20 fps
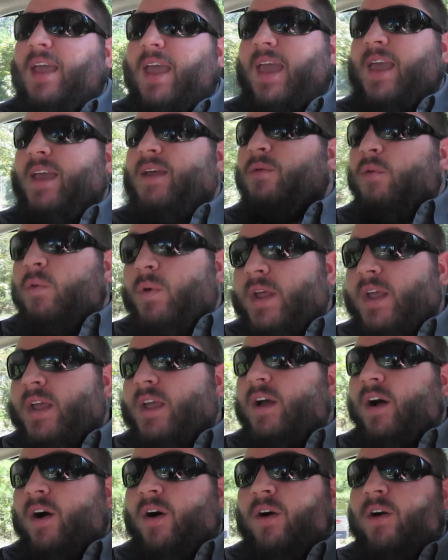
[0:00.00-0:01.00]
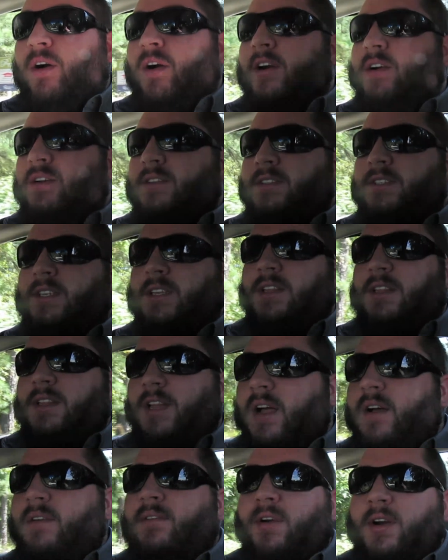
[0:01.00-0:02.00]
and we are to
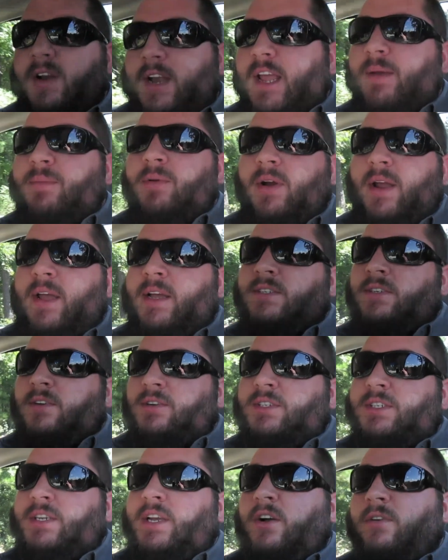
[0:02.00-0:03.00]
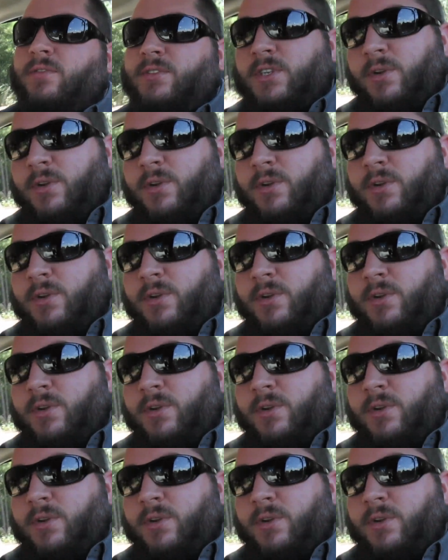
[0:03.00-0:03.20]
love our neighbor as ourselves.